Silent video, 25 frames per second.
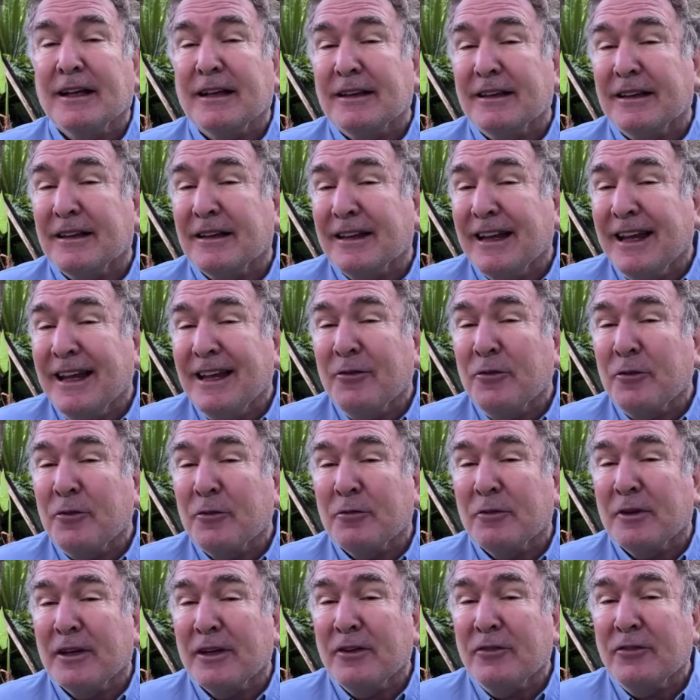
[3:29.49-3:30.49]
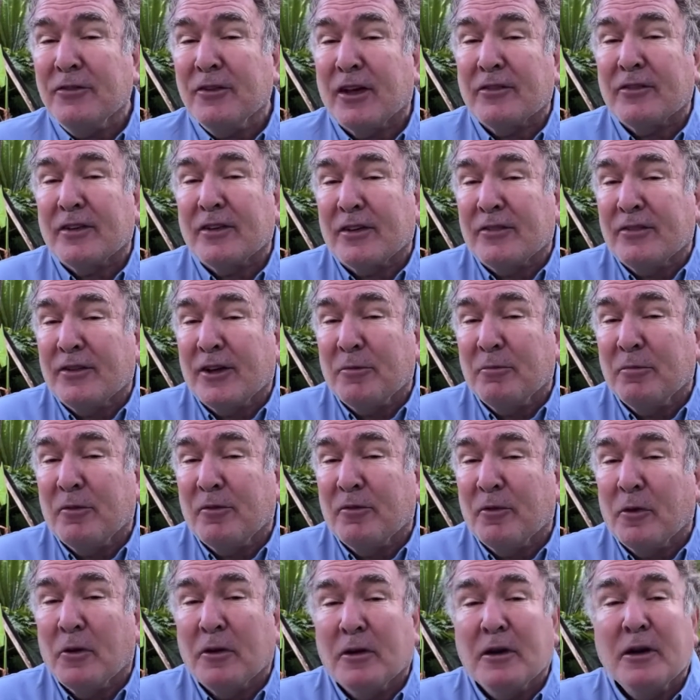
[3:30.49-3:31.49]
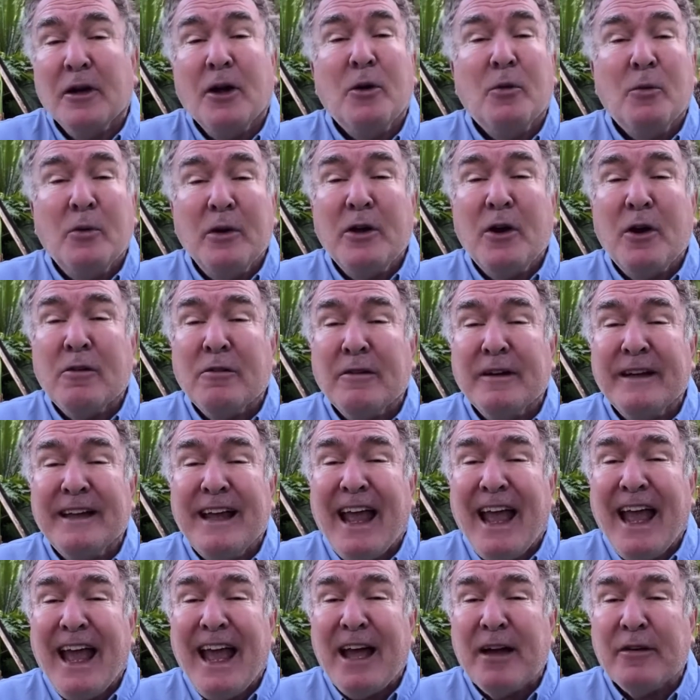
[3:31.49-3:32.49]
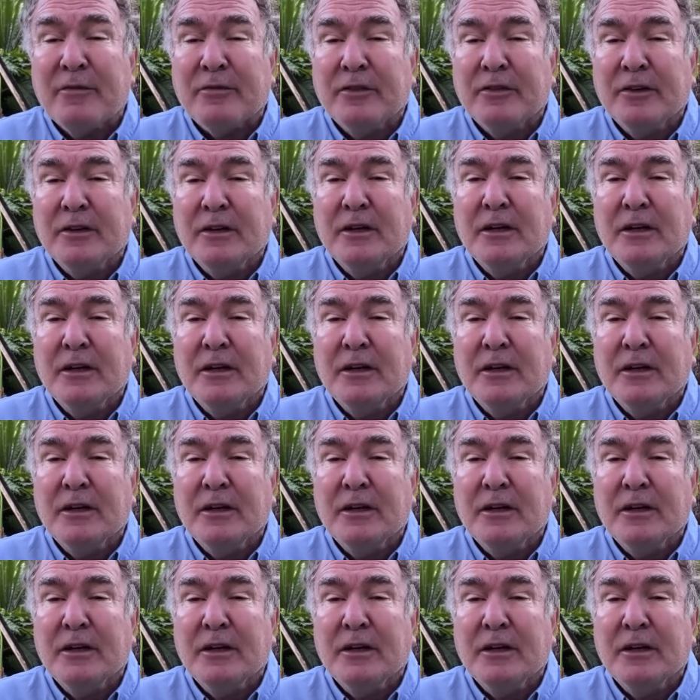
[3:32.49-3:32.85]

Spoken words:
The answer is, as I said before, we already have.